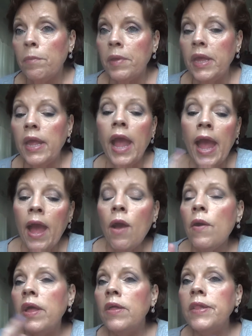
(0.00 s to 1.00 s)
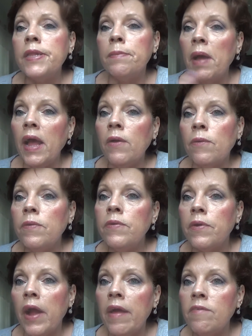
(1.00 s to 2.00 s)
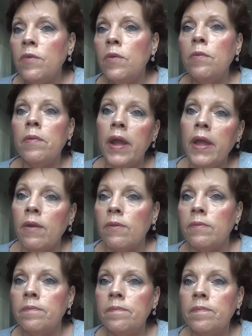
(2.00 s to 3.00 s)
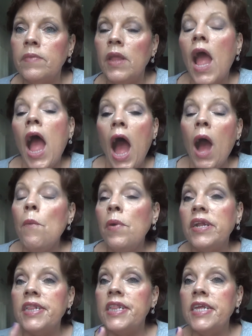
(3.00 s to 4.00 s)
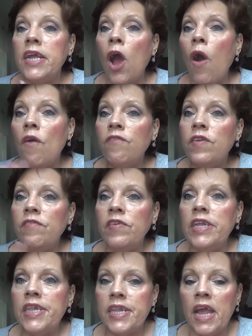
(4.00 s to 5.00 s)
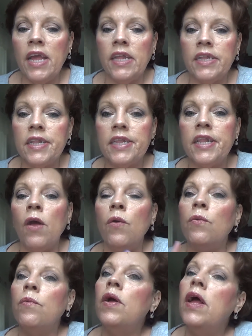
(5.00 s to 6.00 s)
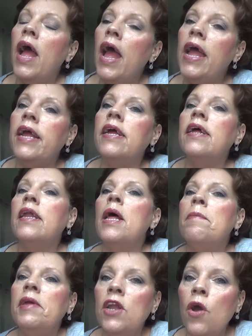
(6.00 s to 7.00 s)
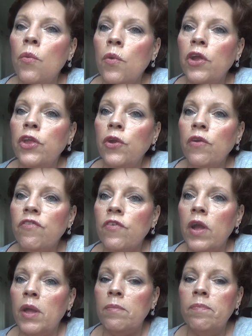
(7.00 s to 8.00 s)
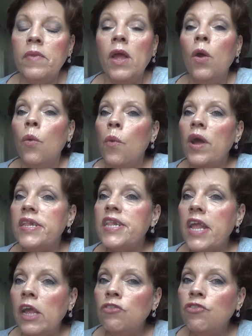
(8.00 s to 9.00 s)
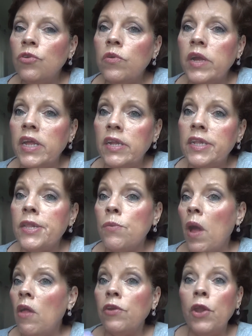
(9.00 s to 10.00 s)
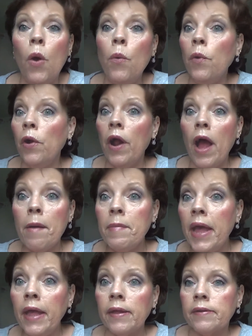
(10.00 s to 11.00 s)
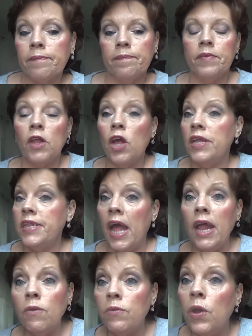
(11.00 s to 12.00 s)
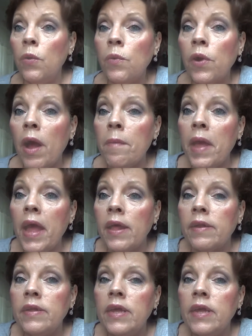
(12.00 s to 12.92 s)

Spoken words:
me, how else am I going to travel around? I want to see all 50 states. So, hey, let me know where you're from, what state you're in, so I'll know where I'm at. Because I don't know where I'm at.